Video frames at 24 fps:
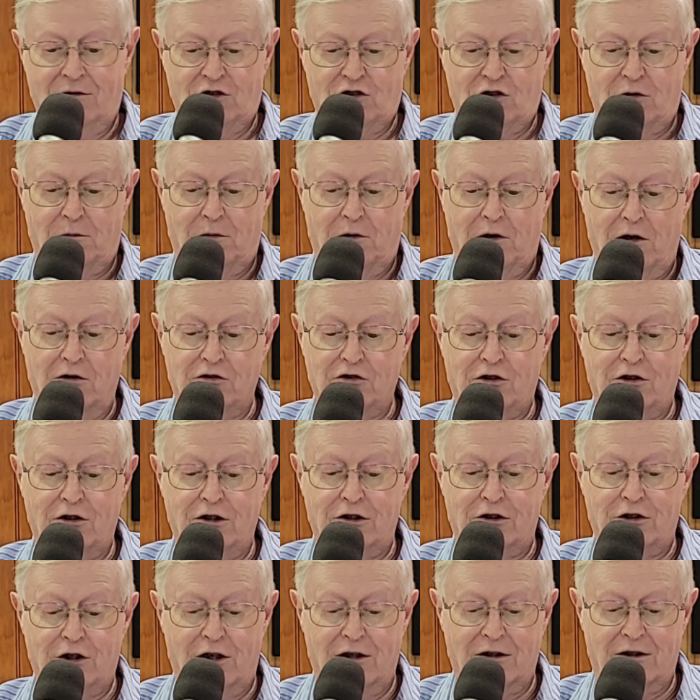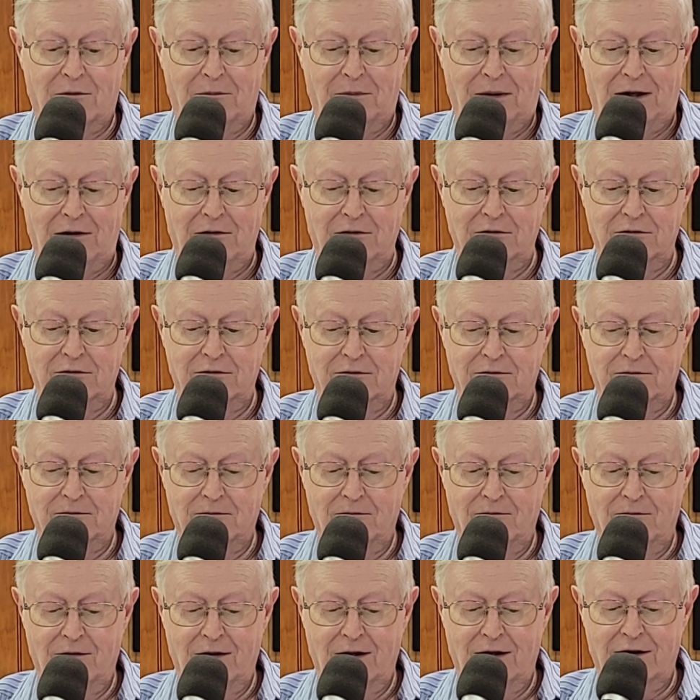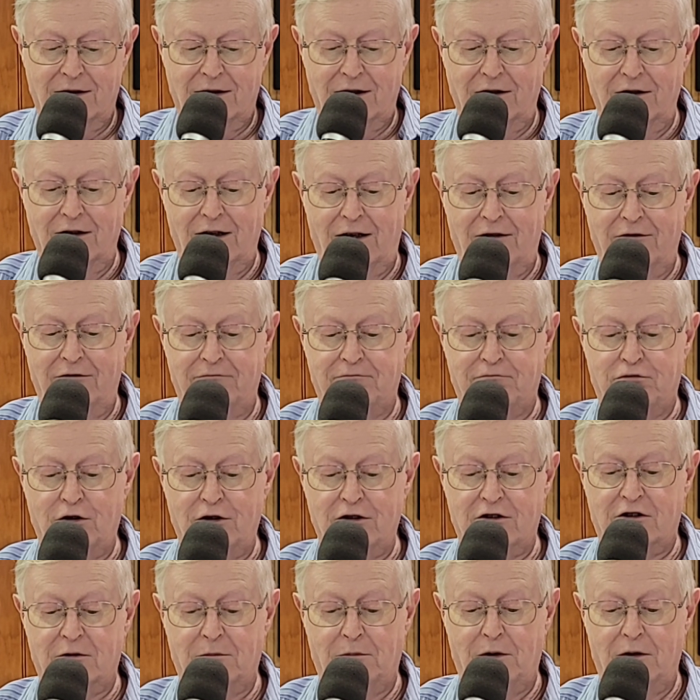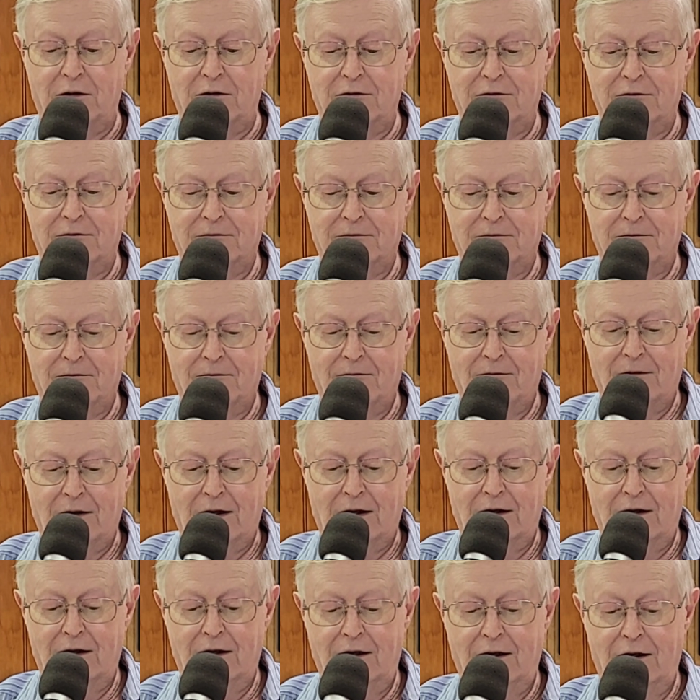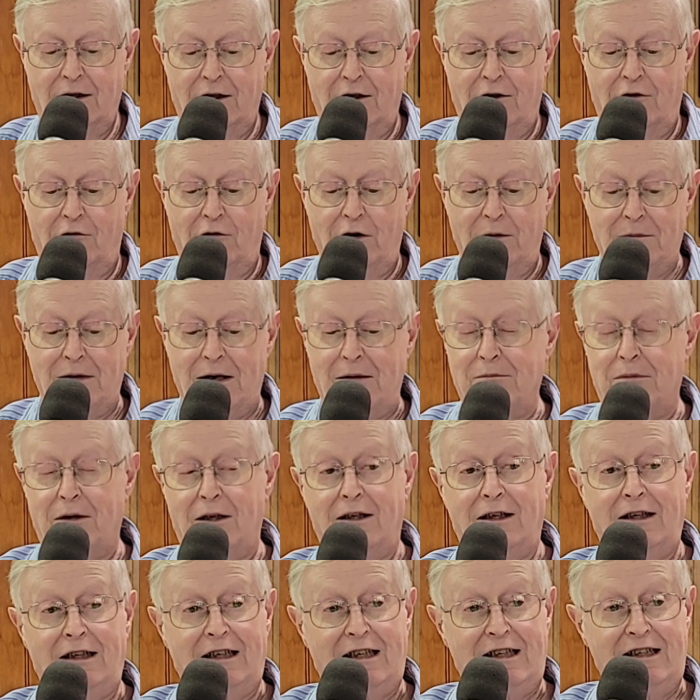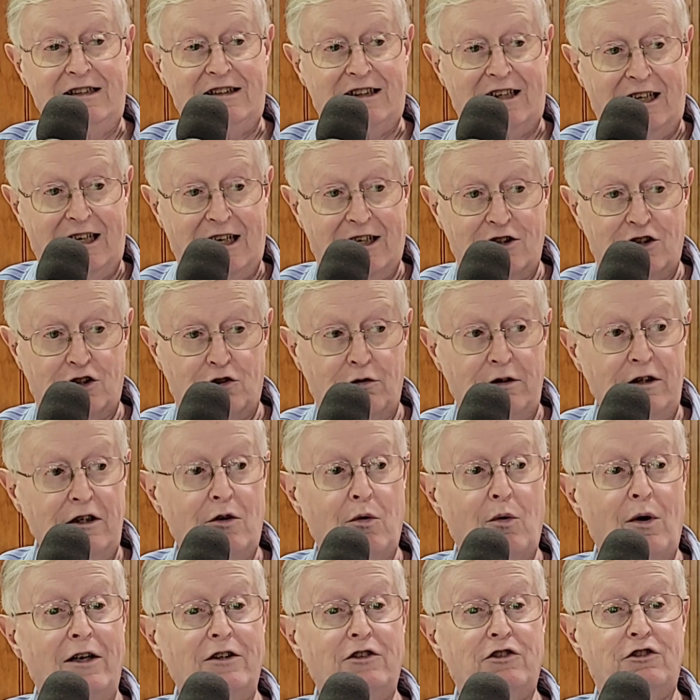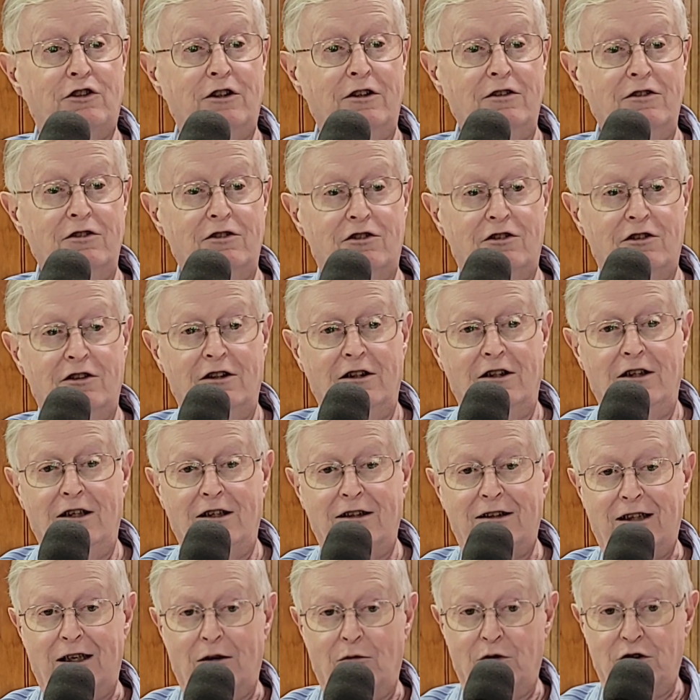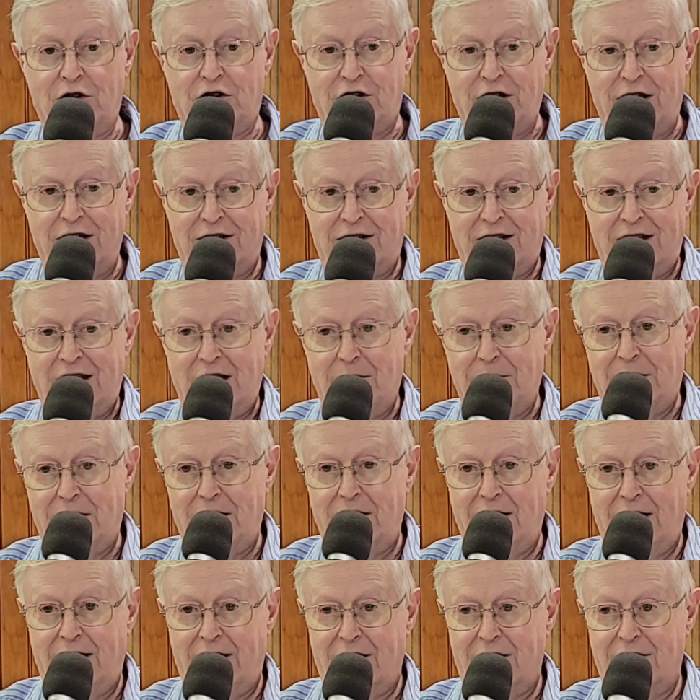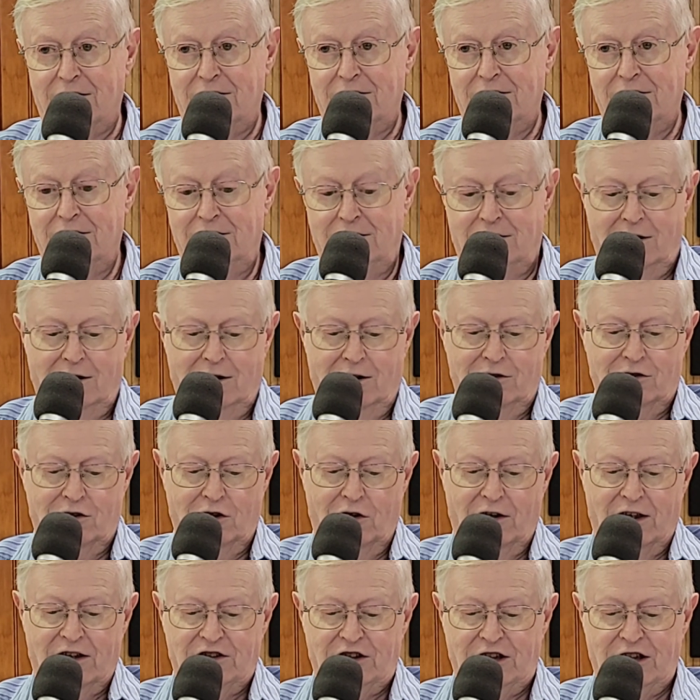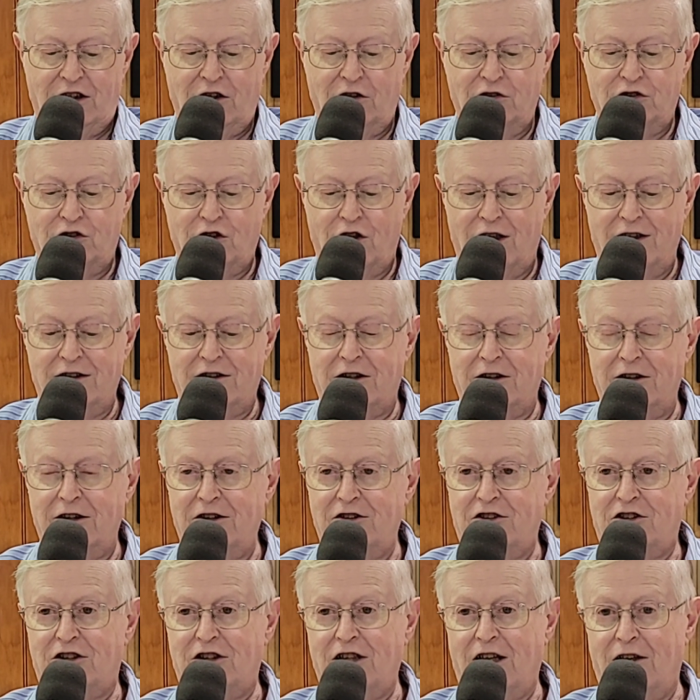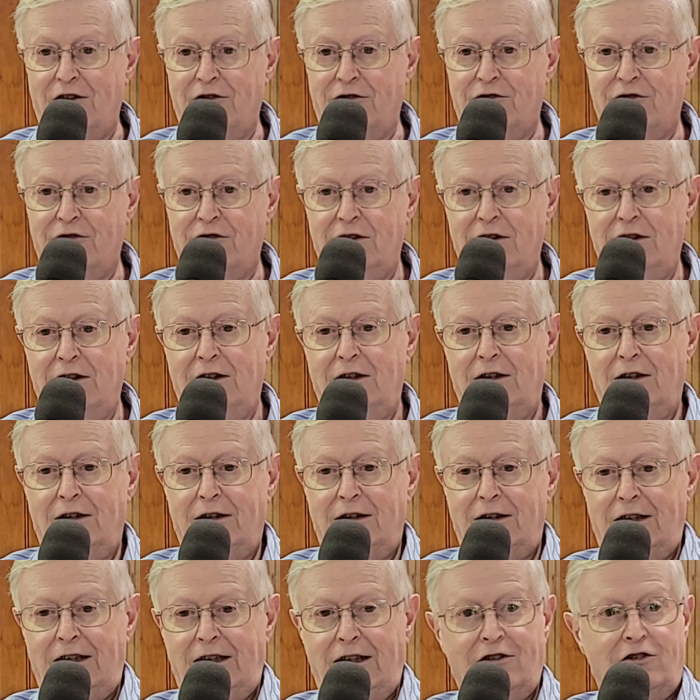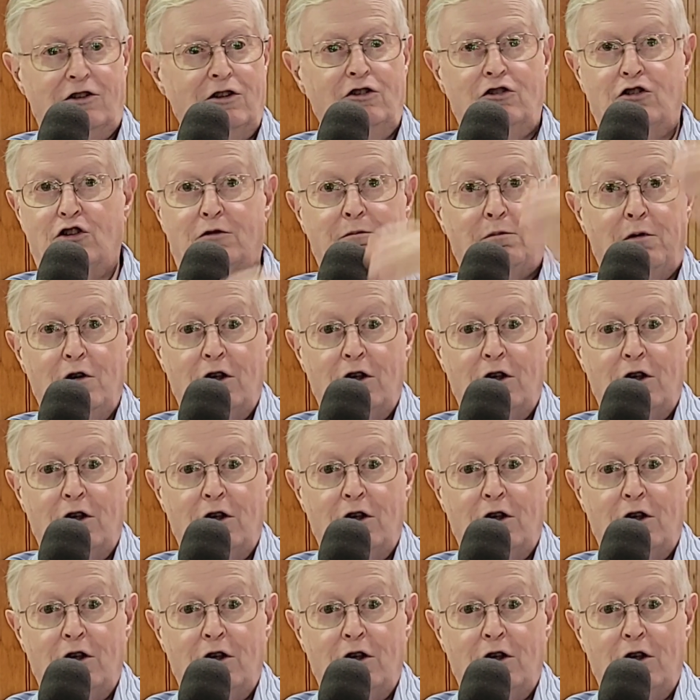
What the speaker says: So Paul's going to talk about the love principle. Remember, he's answering questions that were sent to him in a letter. So as he goes on to this stuff, he isn't just